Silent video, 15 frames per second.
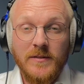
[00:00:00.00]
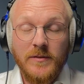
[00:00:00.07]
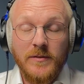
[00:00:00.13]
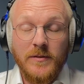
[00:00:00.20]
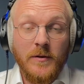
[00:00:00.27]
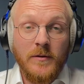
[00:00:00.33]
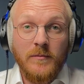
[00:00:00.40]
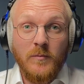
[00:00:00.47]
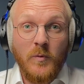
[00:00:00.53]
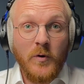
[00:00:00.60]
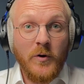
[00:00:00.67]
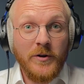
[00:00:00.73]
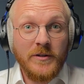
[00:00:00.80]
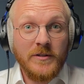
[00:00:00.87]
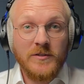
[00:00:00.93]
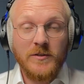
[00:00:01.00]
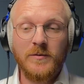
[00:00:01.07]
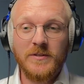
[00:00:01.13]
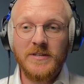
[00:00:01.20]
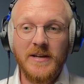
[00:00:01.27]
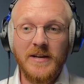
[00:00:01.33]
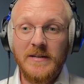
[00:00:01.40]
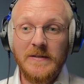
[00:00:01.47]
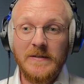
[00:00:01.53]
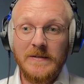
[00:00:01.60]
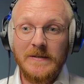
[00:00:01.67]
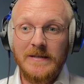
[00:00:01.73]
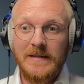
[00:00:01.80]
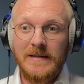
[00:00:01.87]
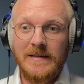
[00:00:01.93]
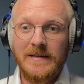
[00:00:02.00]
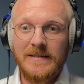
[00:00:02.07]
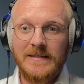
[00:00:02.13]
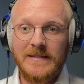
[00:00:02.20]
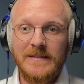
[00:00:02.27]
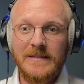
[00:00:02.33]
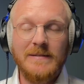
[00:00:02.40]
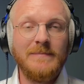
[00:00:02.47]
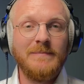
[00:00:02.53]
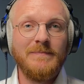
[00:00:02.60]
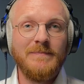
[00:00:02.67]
the word, so to say. And